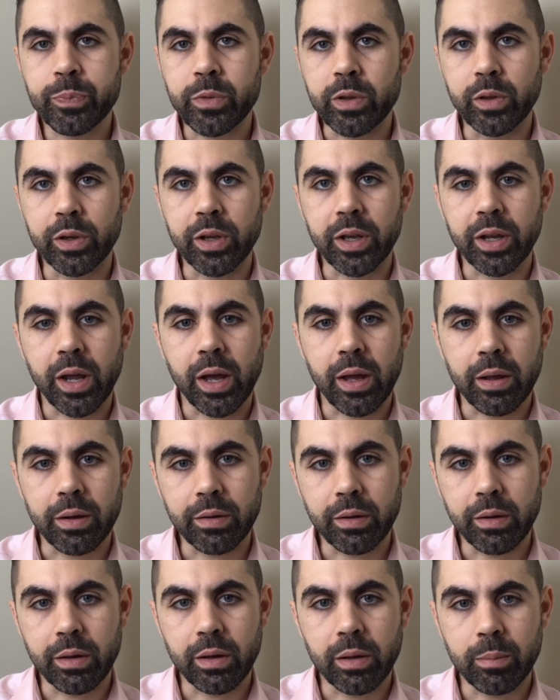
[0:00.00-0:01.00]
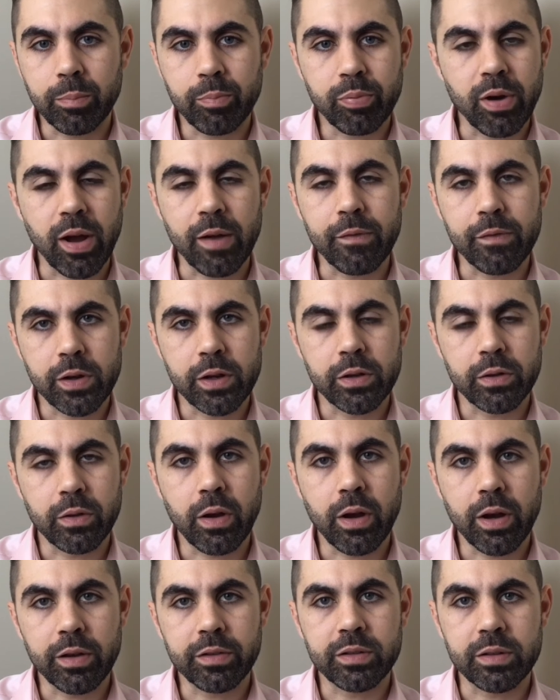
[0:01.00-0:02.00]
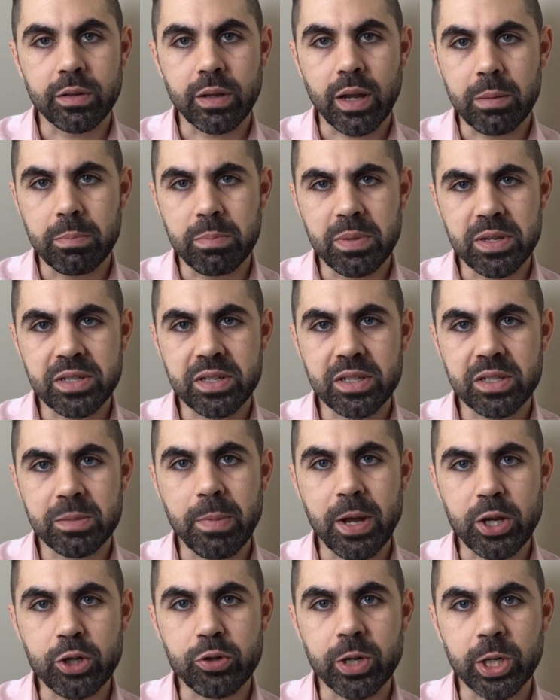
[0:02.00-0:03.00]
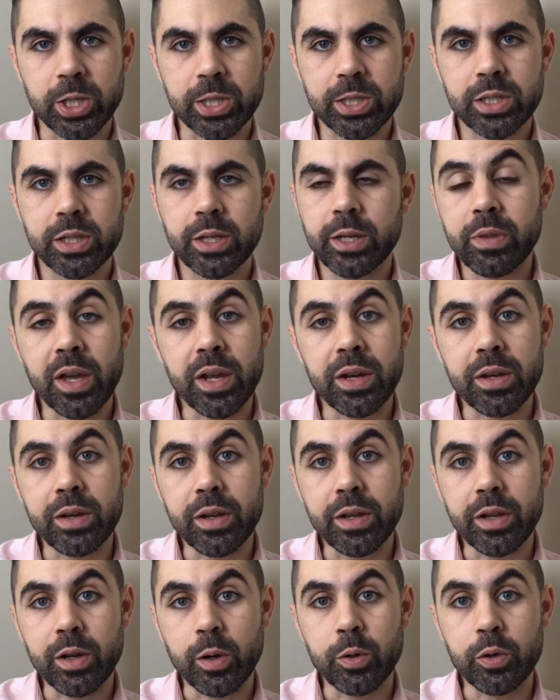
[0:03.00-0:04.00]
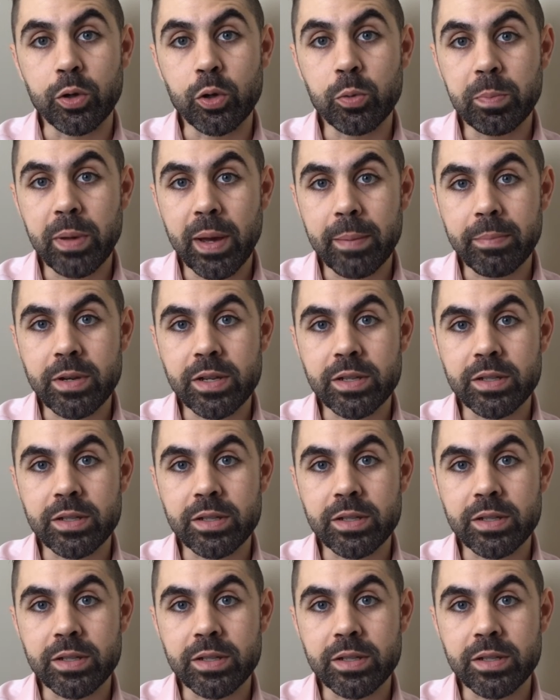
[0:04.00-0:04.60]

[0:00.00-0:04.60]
looking at profit and loss and business metrics, then, you know, Noopept